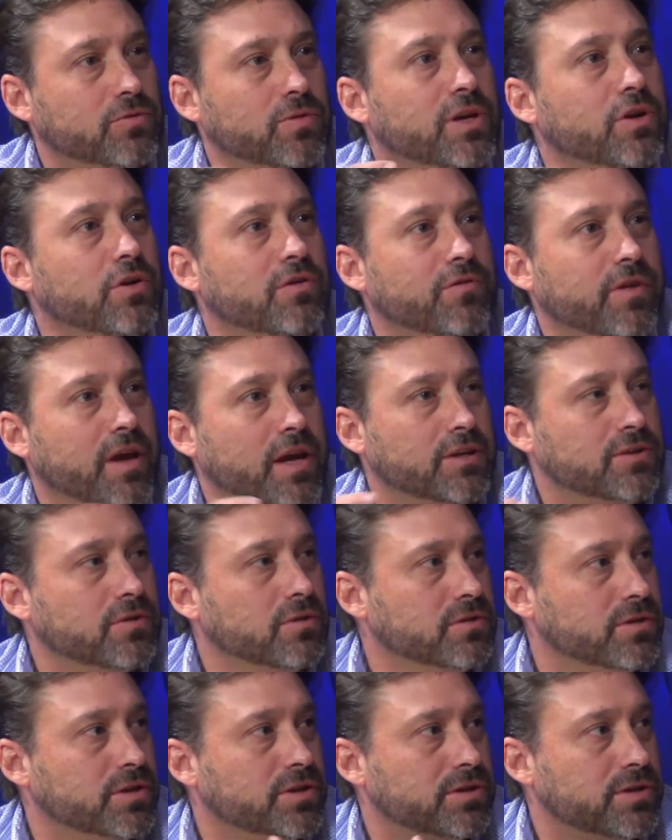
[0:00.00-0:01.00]
to innovate
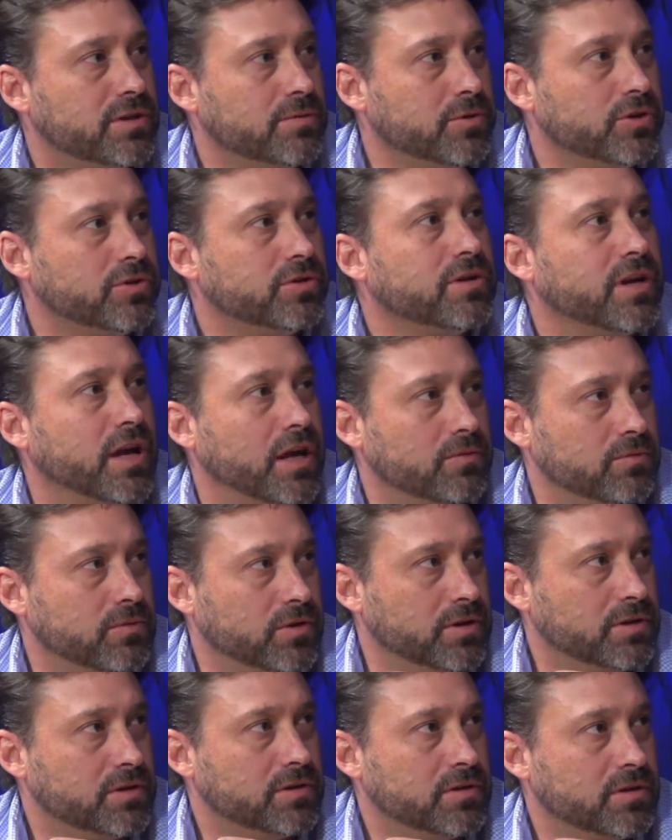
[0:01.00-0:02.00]
on distribution
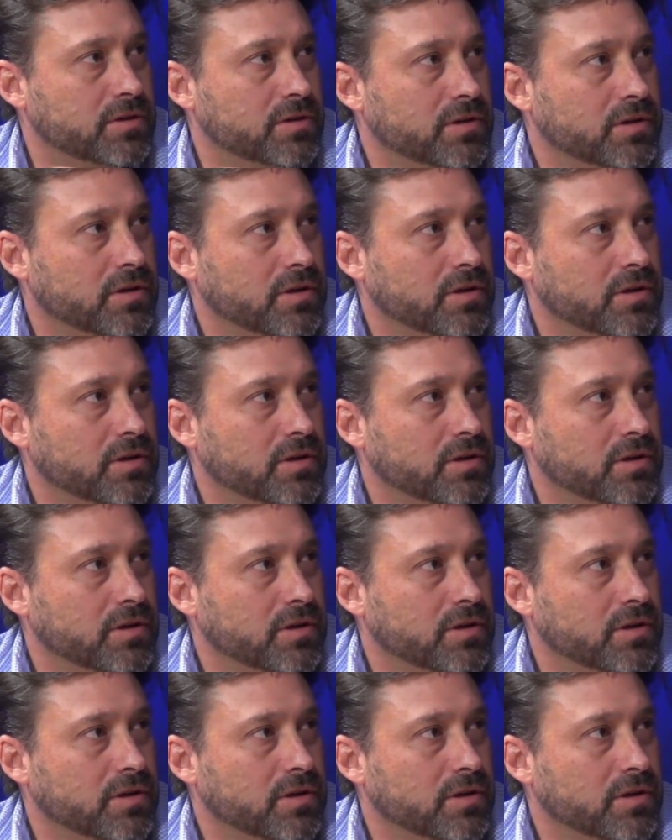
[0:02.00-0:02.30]
networks.